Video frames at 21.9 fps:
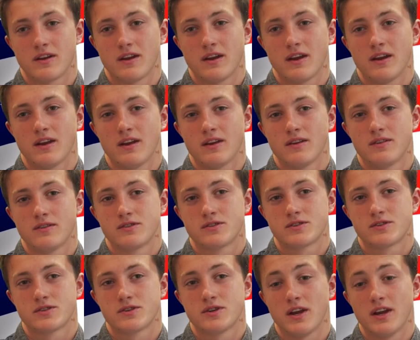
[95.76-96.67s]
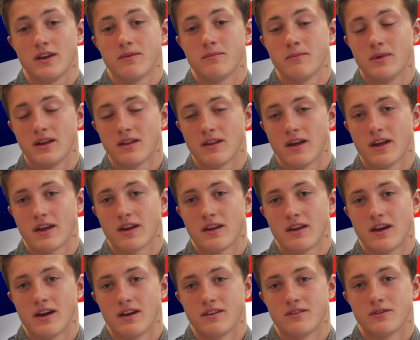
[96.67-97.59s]
he treated me like
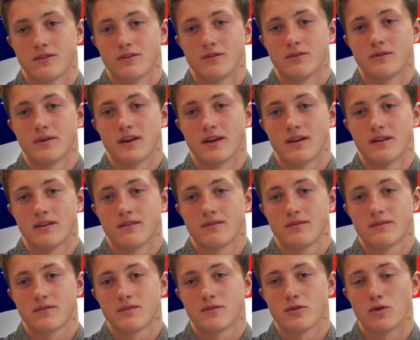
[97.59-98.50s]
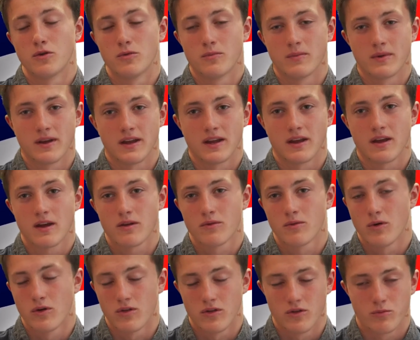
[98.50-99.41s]
an adult, he told me
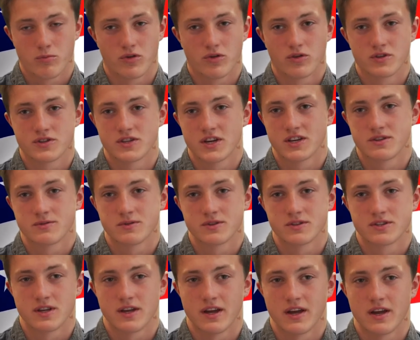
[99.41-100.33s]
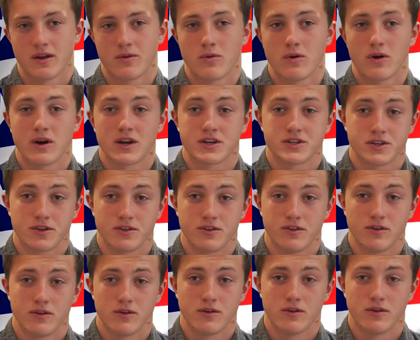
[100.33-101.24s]
what the process was like, what I should
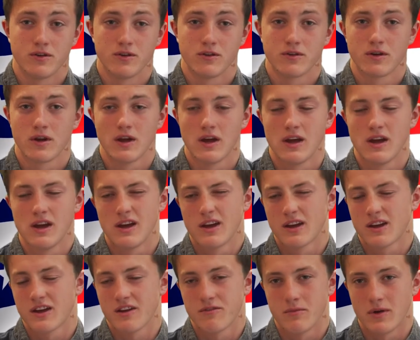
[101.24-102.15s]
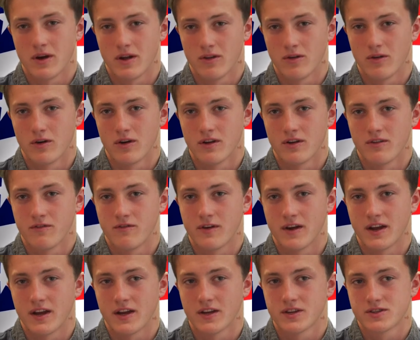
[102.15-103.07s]
do, gave me a lot of
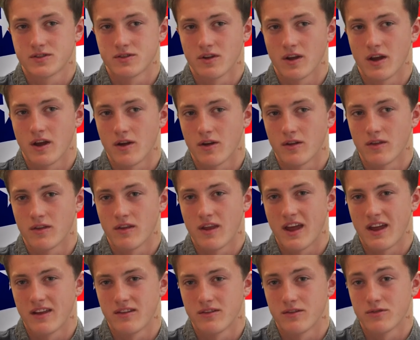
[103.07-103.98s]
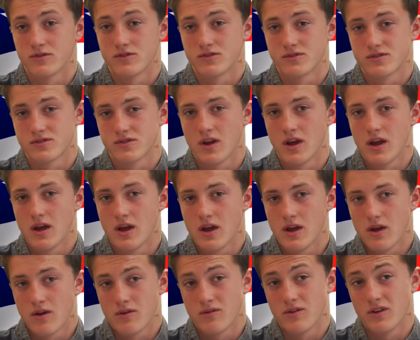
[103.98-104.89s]
advice, so yeah, in the end it was
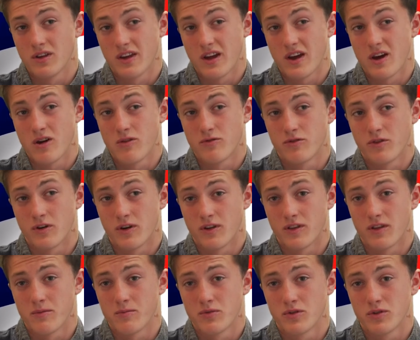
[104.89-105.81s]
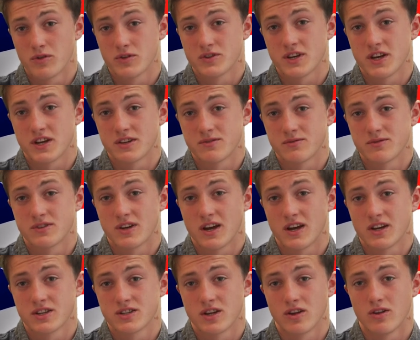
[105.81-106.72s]
really helpful and the process was
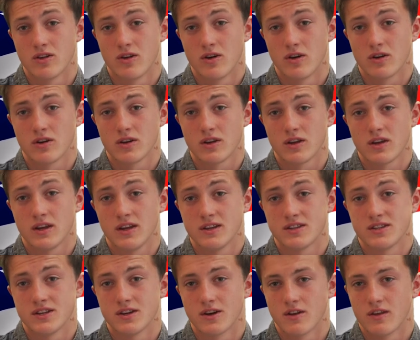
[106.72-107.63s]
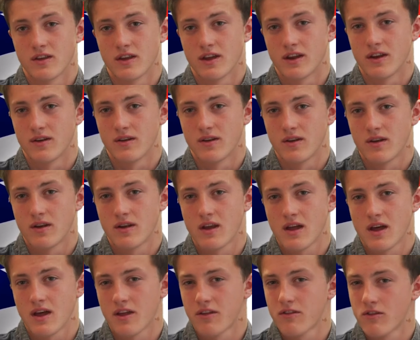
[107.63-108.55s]
actually a lot easier than
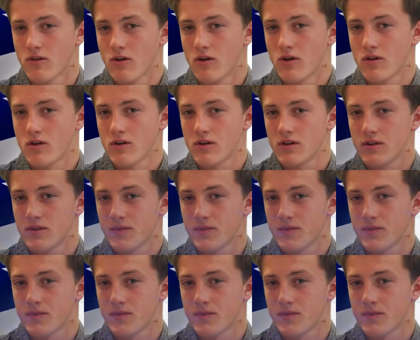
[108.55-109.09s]
I thought.